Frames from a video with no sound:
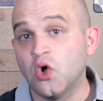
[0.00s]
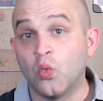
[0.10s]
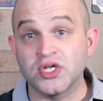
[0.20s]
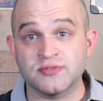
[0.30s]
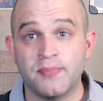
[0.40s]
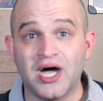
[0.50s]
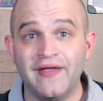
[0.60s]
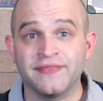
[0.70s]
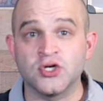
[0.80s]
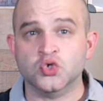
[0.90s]
Once
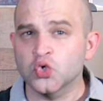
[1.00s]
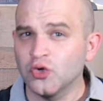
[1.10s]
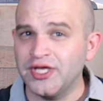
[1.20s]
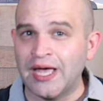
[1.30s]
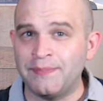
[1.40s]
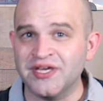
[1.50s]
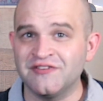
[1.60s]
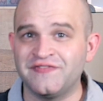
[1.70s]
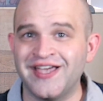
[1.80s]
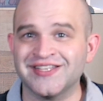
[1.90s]
bought, the truly epic
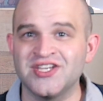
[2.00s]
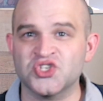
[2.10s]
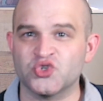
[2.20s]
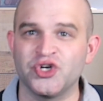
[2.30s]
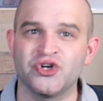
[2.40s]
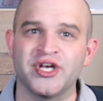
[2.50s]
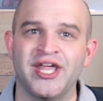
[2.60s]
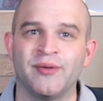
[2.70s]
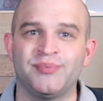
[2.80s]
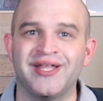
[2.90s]
effect is triggered
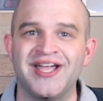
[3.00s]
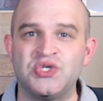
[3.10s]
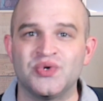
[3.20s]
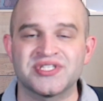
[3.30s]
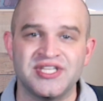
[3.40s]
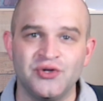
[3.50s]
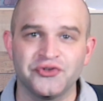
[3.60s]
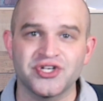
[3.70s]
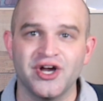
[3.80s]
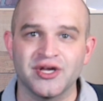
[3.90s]
and applied to a single
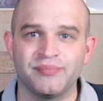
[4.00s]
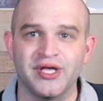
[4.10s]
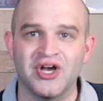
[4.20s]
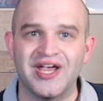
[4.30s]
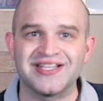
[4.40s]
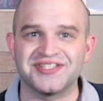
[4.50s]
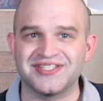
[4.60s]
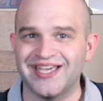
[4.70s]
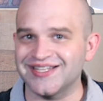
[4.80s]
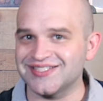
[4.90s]
target player, as the
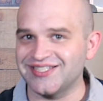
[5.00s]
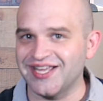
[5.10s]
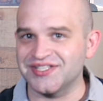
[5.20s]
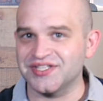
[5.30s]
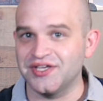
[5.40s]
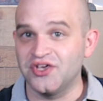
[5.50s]
text states.